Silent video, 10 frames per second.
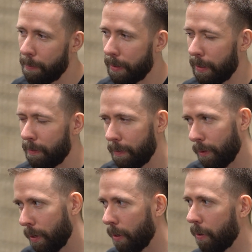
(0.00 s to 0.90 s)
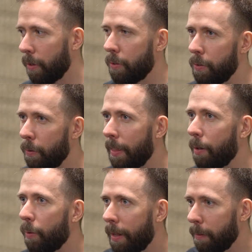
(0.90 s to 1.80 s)
but not do
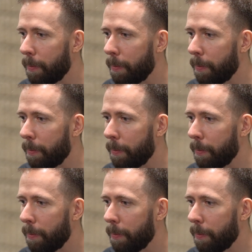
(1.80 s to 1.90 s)
that well.